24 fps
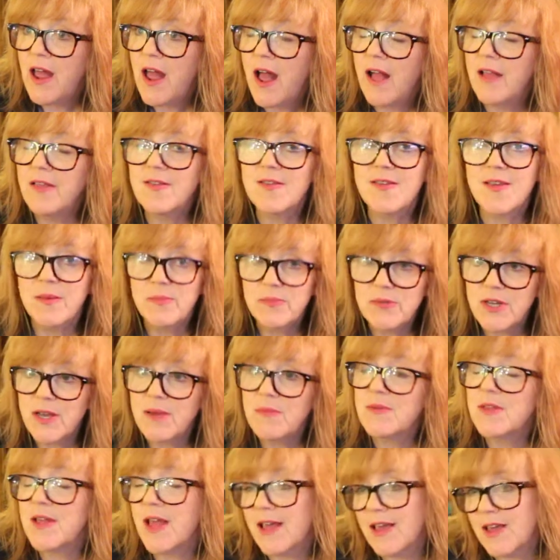And
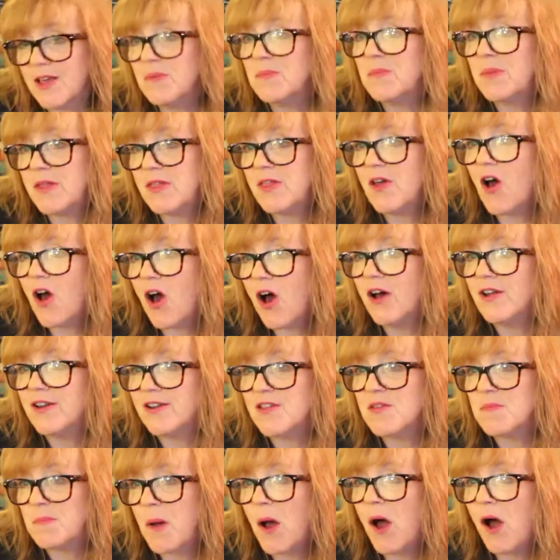sometimes that can be the
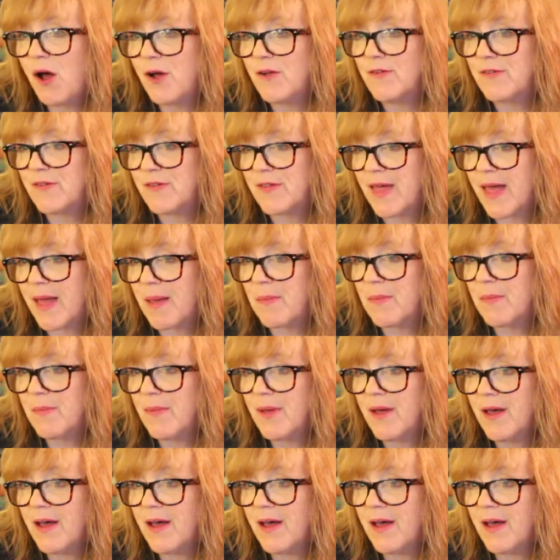hardest part for them.